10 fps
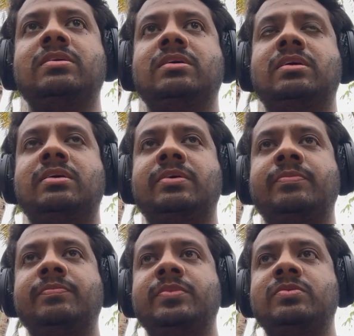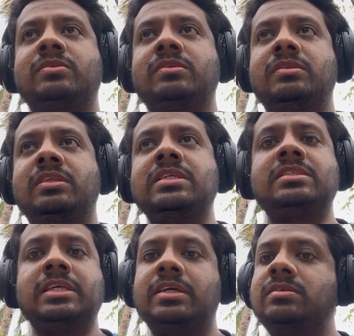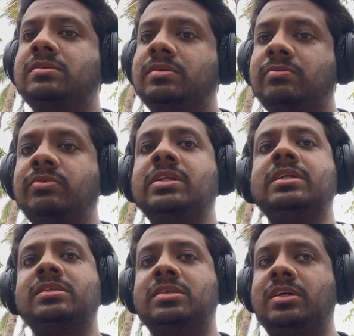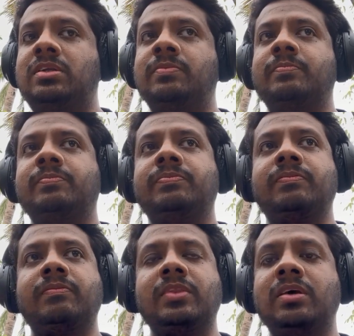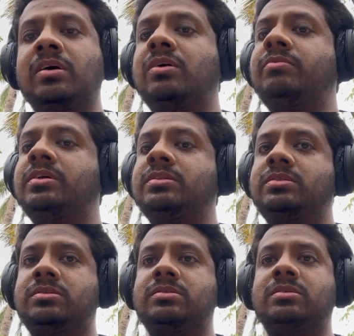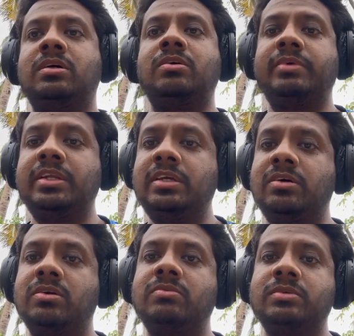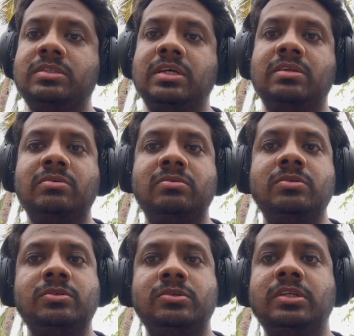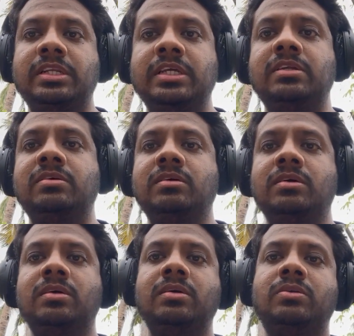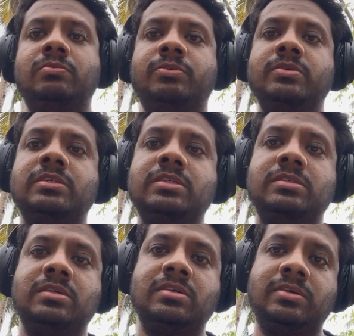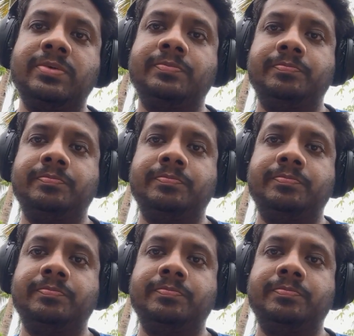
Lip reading: so these things will decide how many documents that you usually need to process the